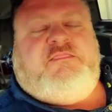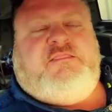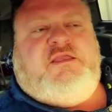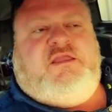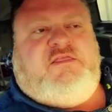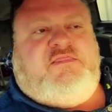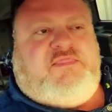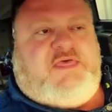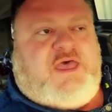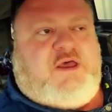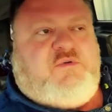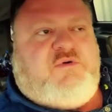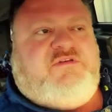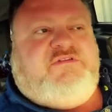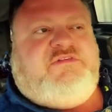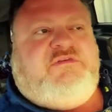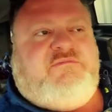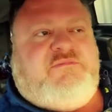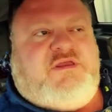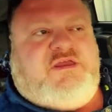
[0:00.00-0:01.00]
And that was
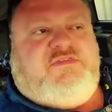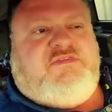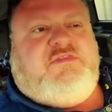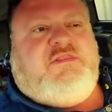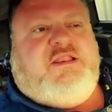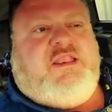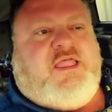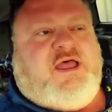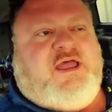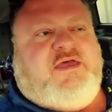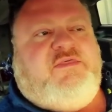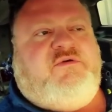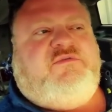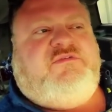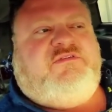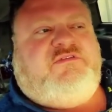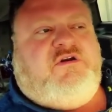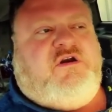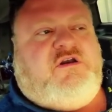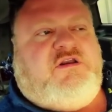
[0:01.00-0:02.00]
the myth and the lie that was
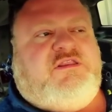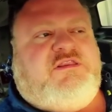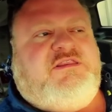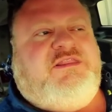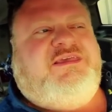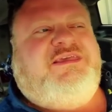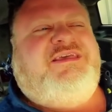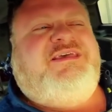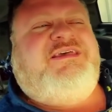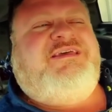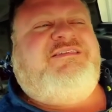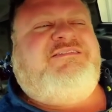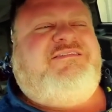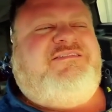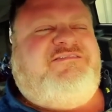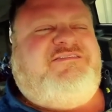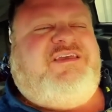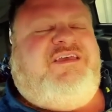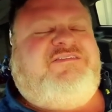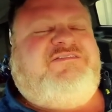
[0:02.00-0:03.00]
started to
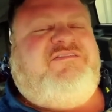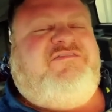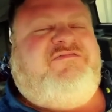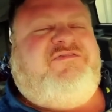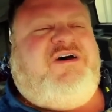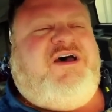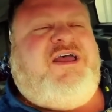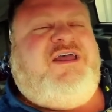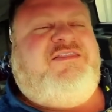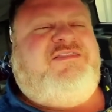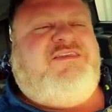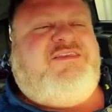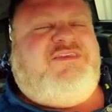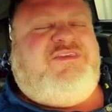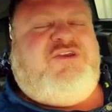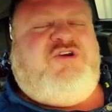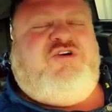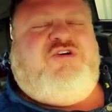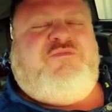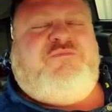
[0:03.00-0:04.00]
justify the
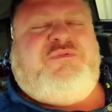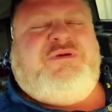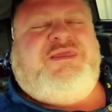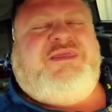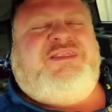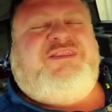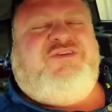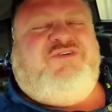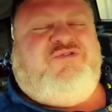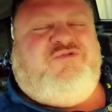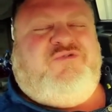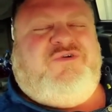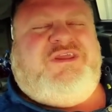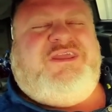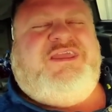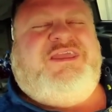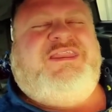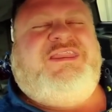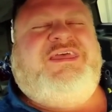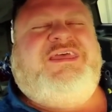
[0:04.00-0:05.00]
European
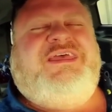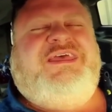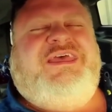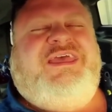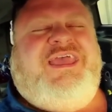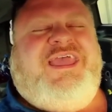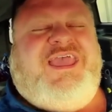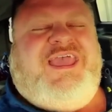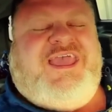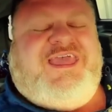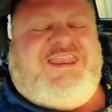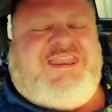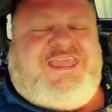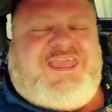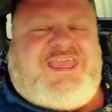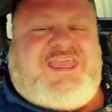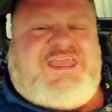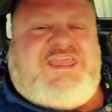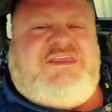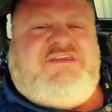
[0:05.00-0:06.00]
greed and
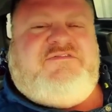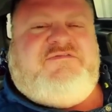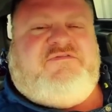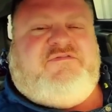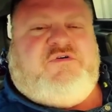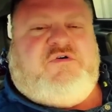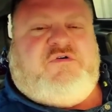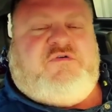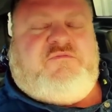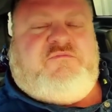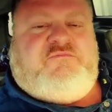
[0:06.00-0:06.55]
evil.